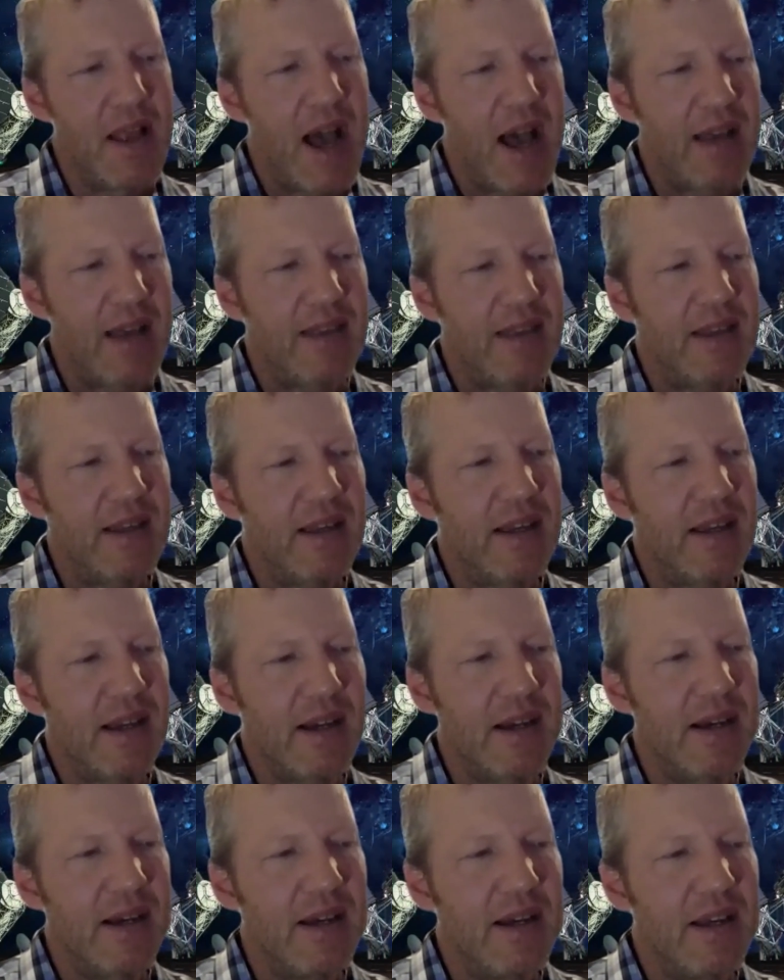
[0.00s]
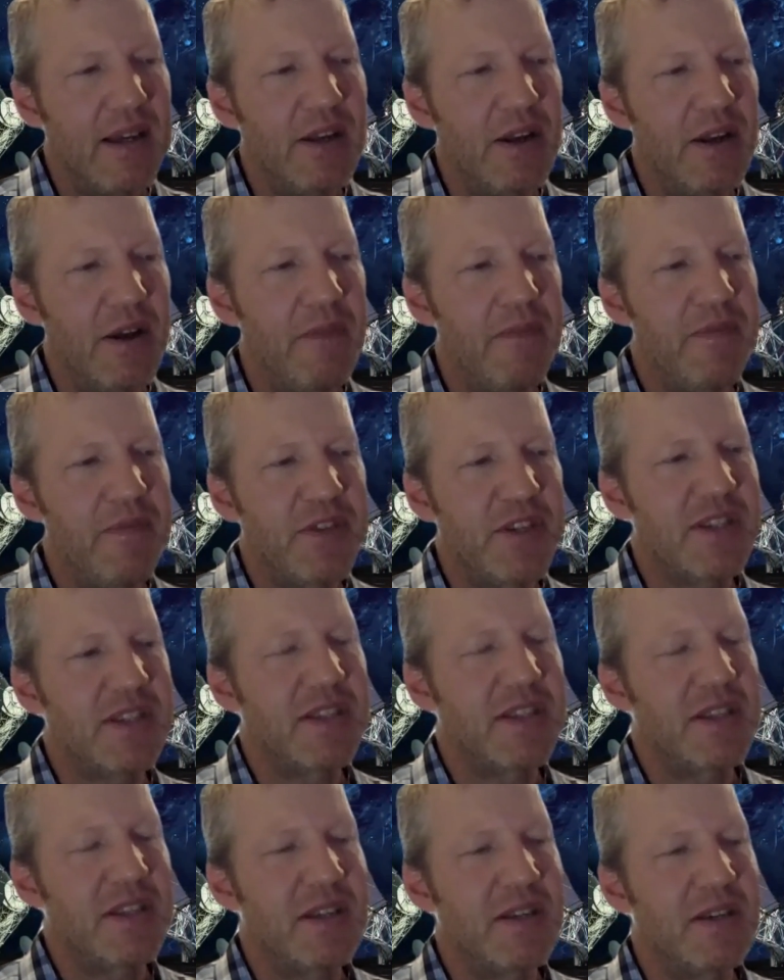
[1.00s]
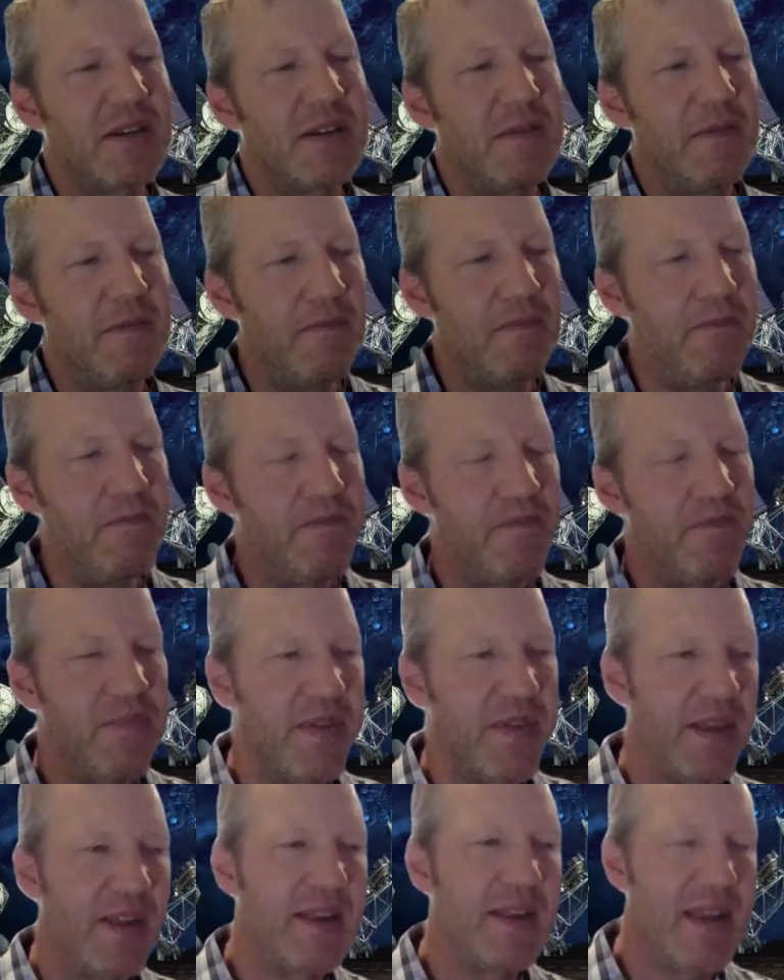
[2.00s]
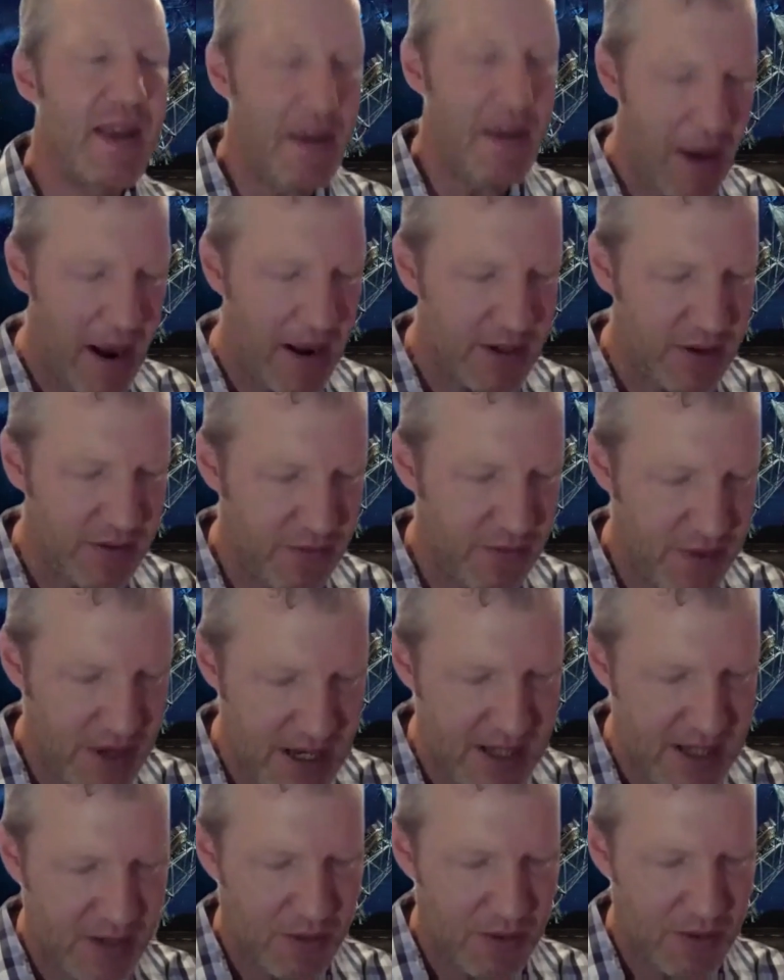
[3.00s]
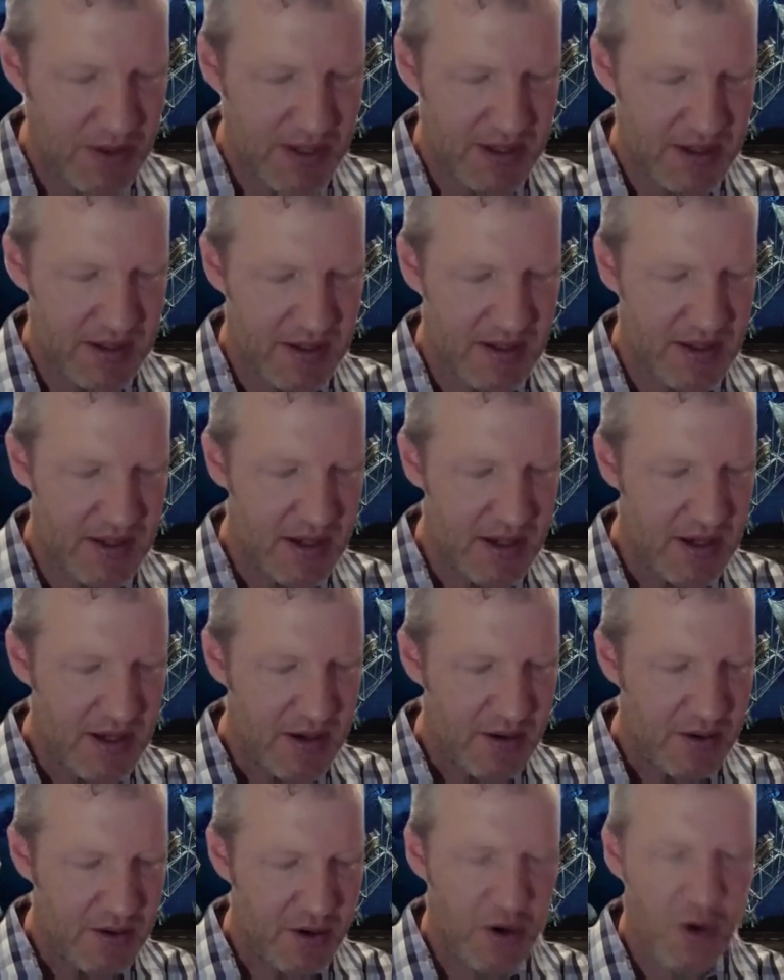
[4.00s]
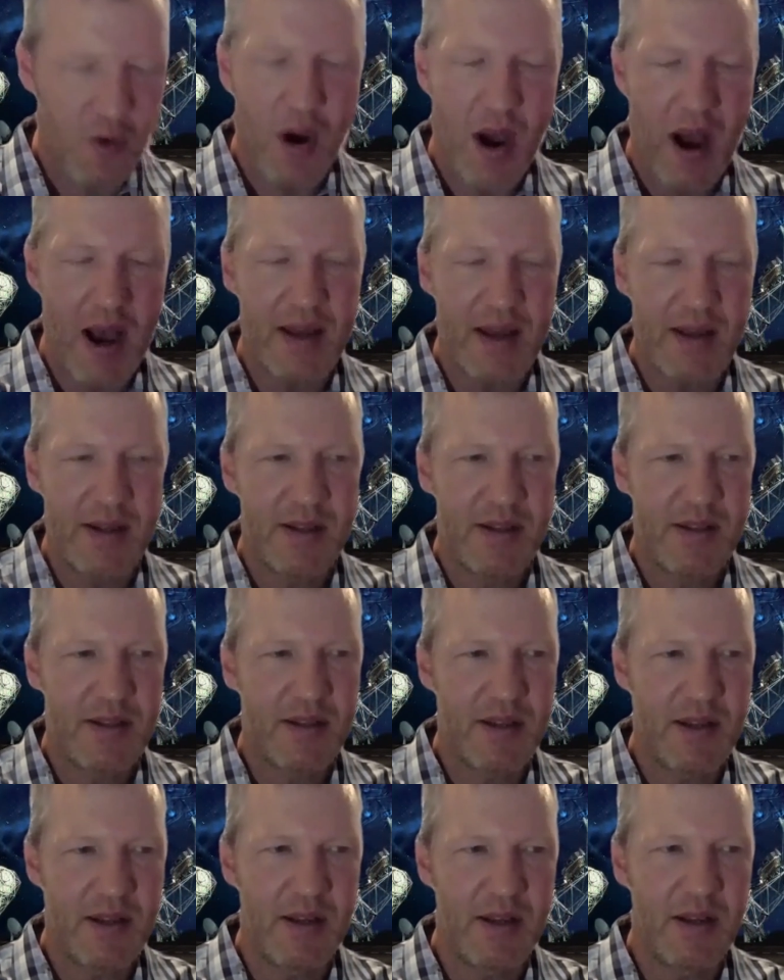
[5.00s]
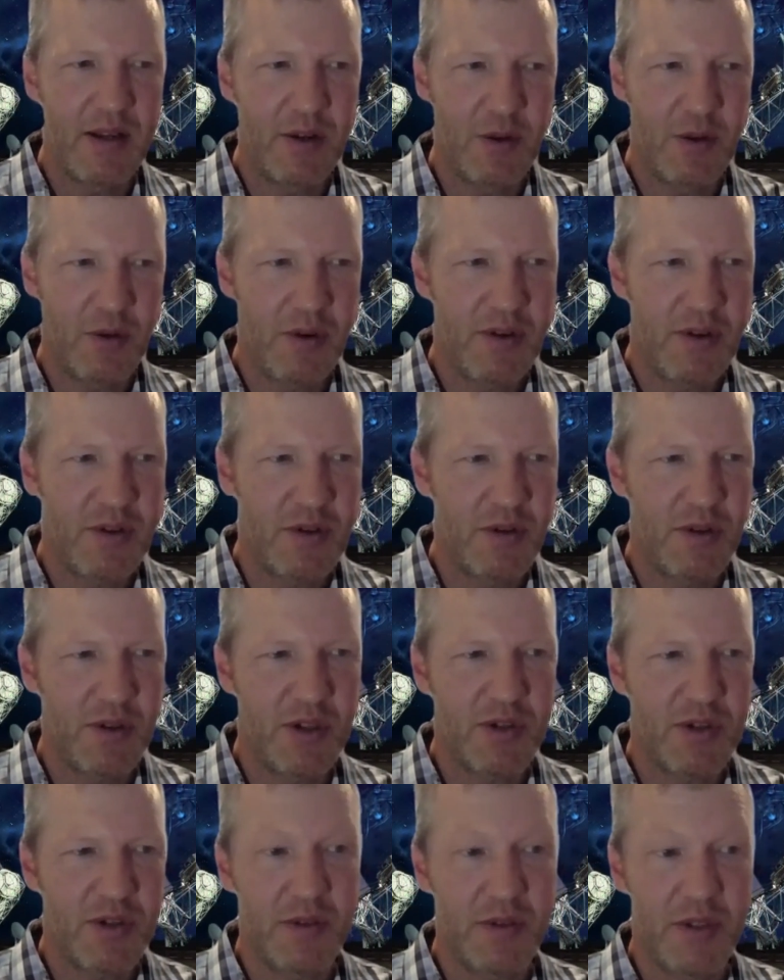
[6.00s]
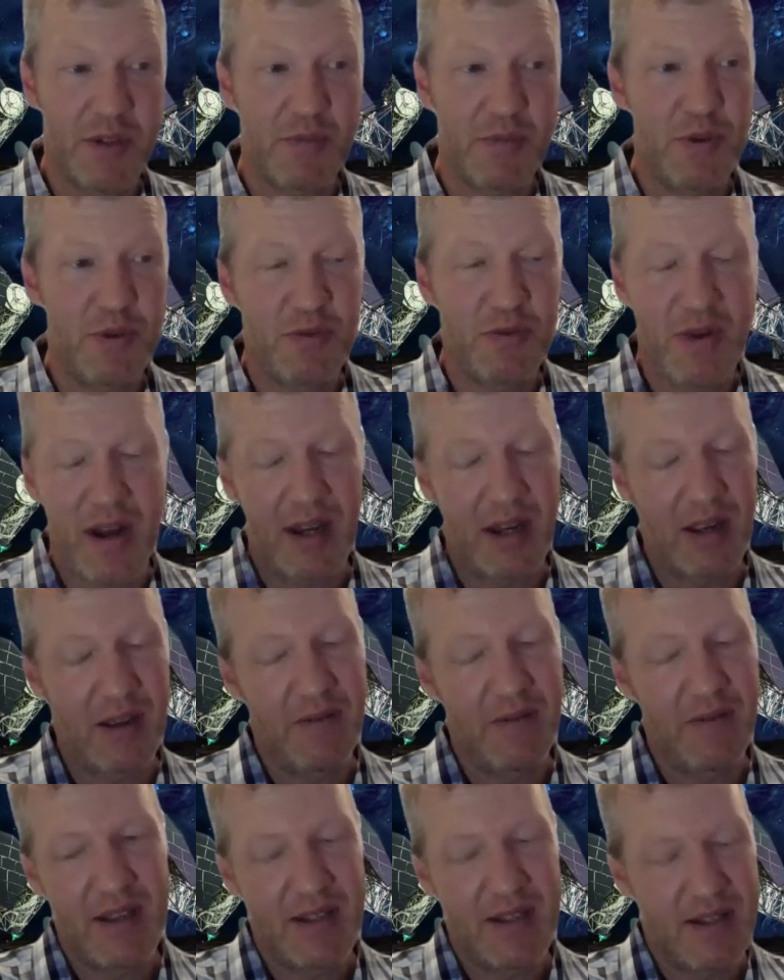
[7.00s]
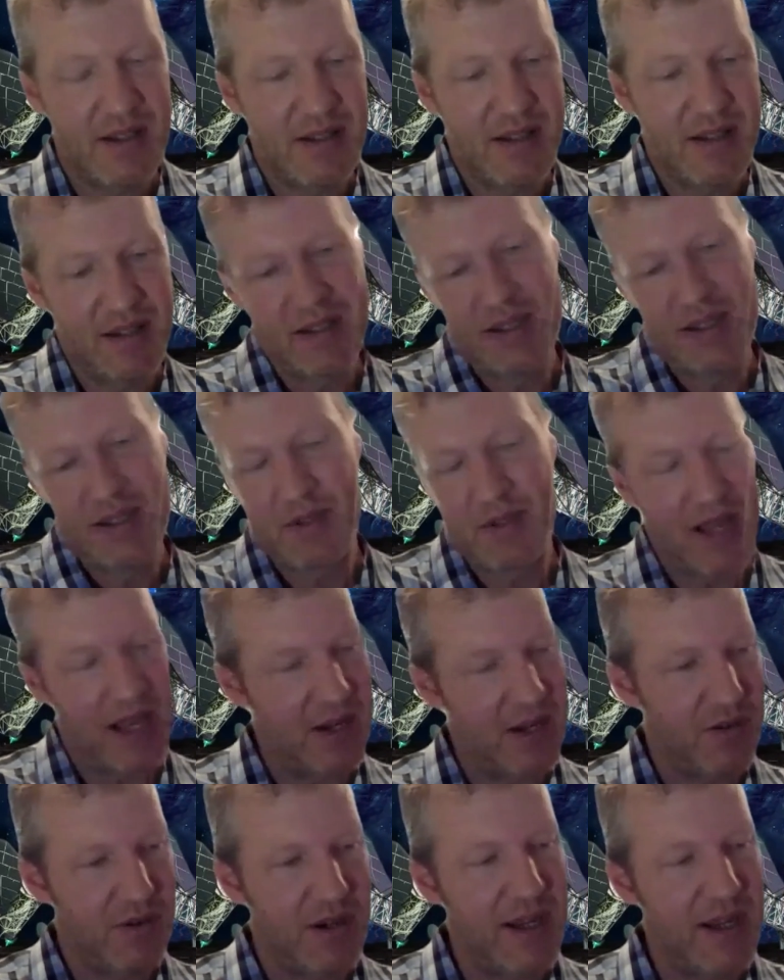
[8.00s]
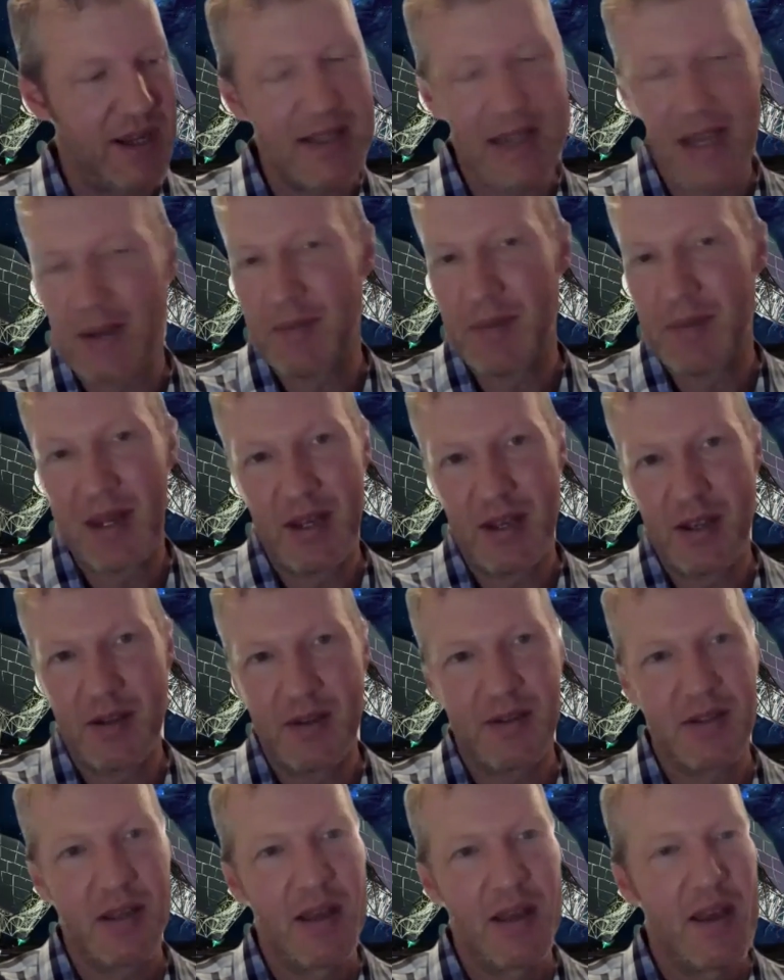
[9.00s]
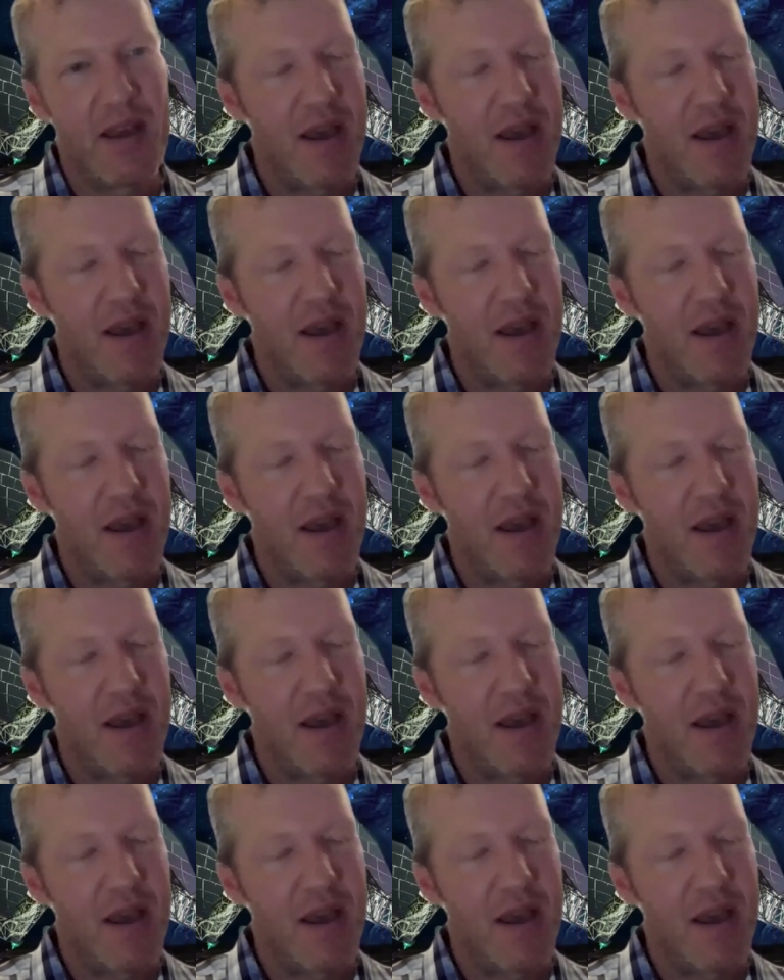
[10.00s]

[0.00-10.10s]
I think just the the amount of resources required in order to ensure a smooth running event is substantial, and it can take many years.